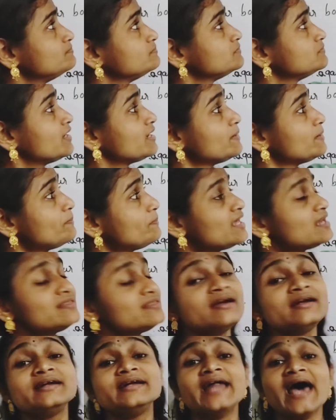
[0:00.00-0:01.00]
repair
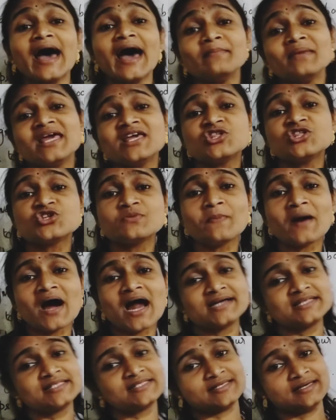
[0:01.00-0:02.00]
the damaged
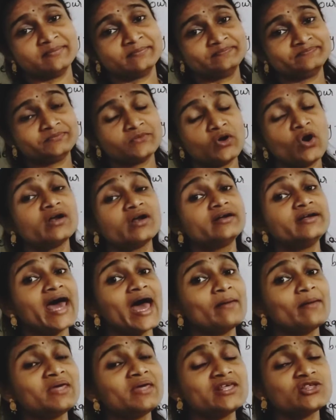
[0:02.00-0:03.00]
parts or
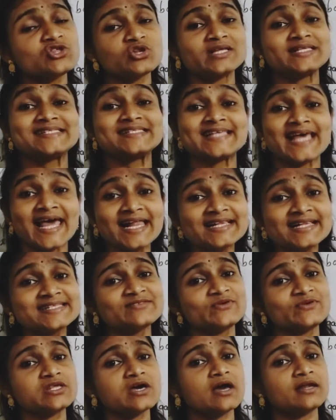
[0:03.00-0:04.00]
damaged cells
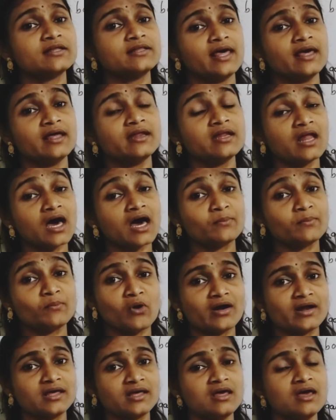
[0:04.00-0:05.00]
which are there in our
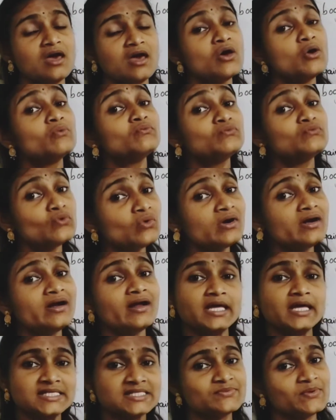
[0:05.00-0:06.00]
body, food
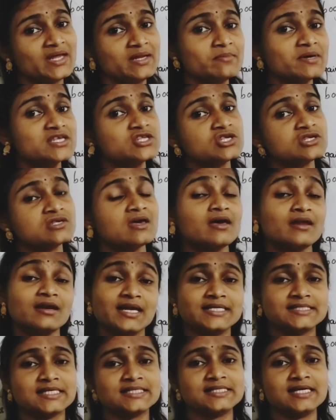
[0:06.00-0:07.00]
is very much
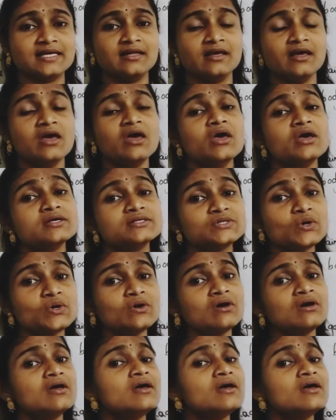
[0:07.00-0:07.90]
necessary. So,